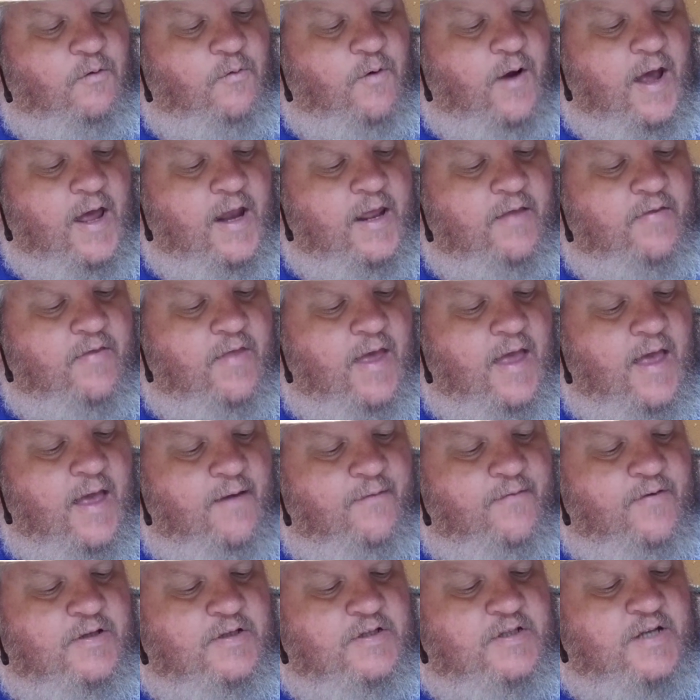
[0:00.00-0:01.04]
riding the
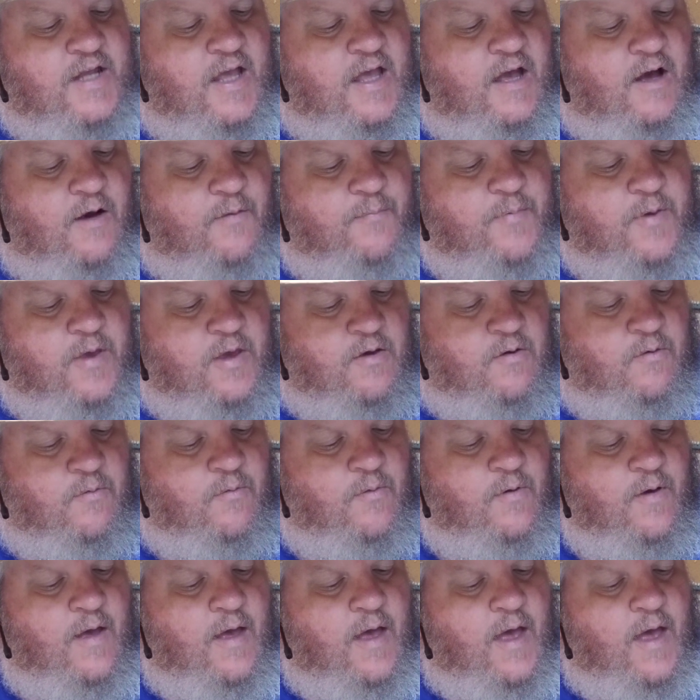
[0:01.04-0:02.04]
heavens to help you,